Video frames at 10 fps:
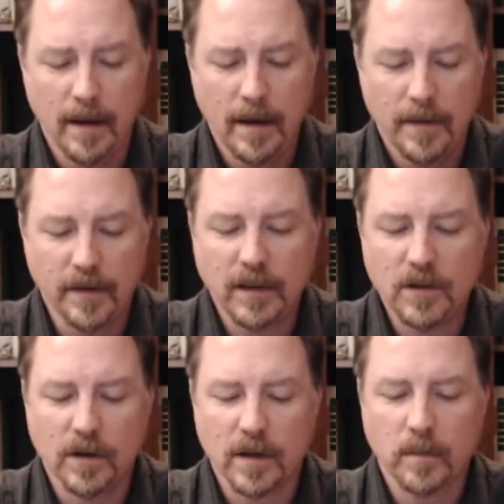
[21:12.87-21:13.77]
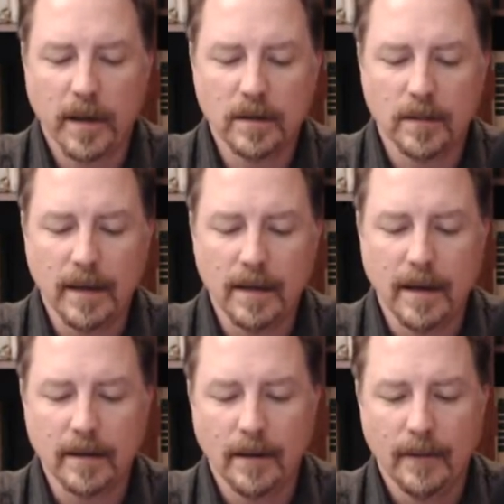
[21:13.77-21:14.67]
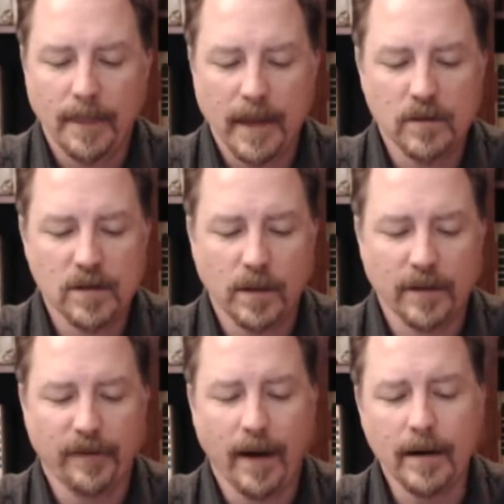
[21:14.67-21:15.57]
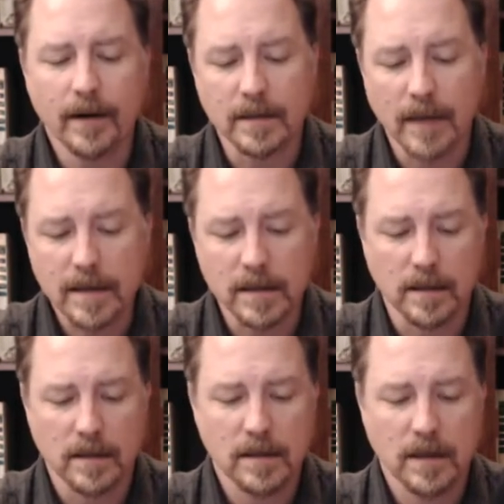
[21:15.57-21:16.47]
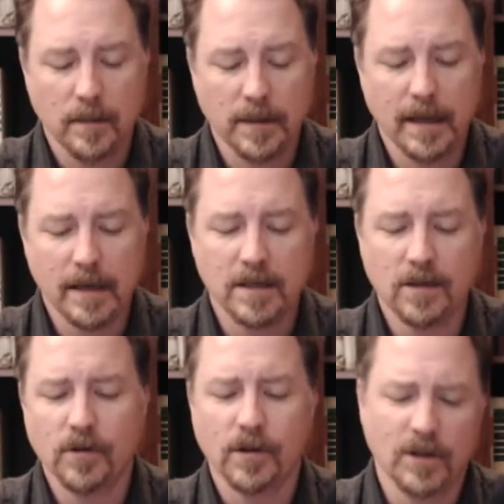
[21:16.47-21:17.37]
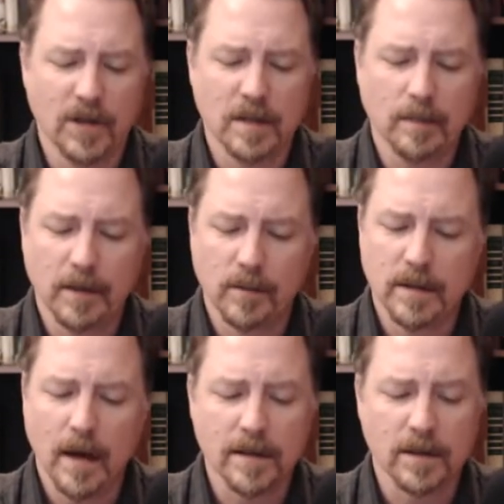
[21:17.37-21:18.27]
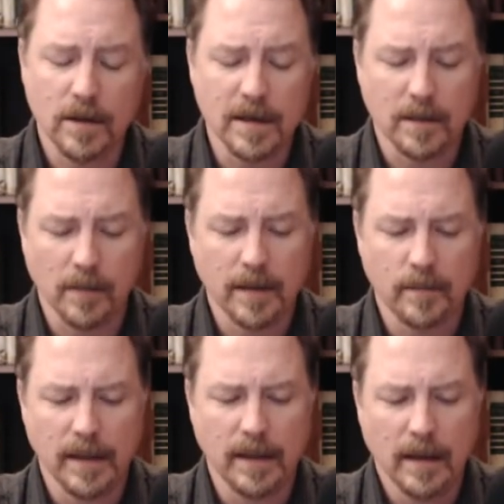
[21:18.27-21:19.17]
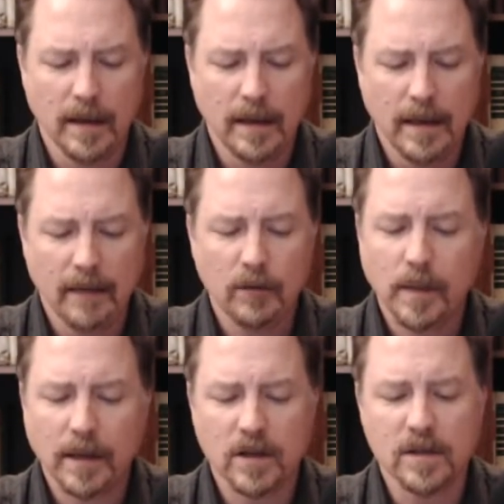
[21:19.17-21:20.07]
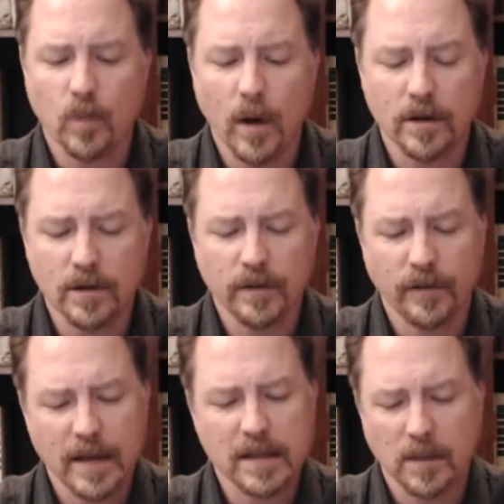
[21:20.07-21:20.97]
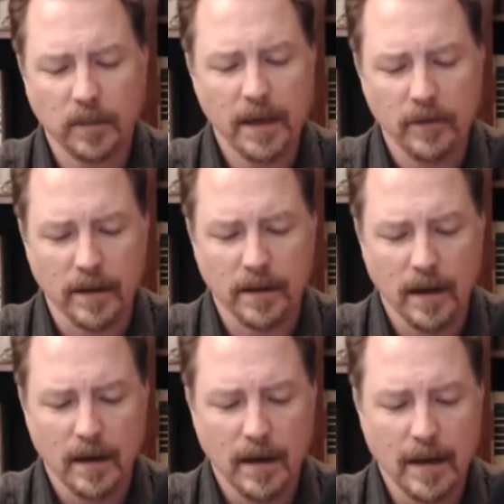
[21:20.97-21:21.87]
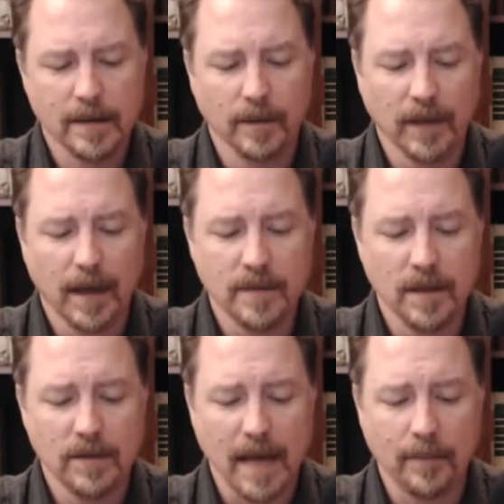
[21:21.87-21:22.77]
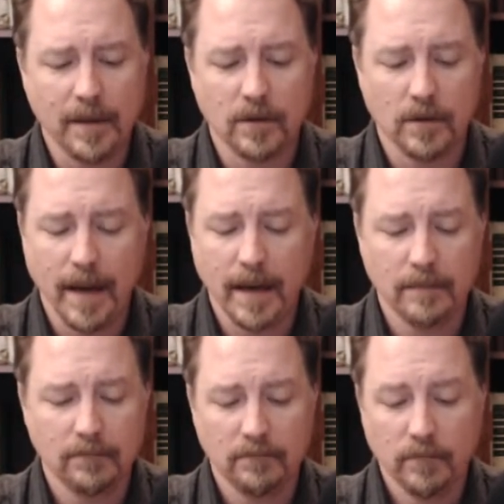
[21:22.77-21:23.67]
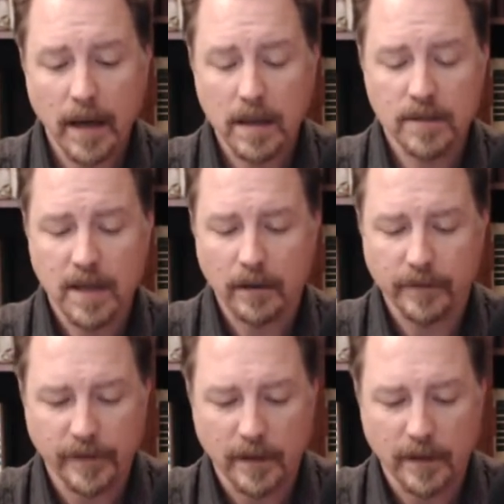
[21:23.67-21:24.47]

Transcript: The teacher explained to me that he was doing fine on his lessons, but that his social adjustment was not as good as it might be. He would pick just one or two friends to play with, and sometimes he was happy to remain by himself.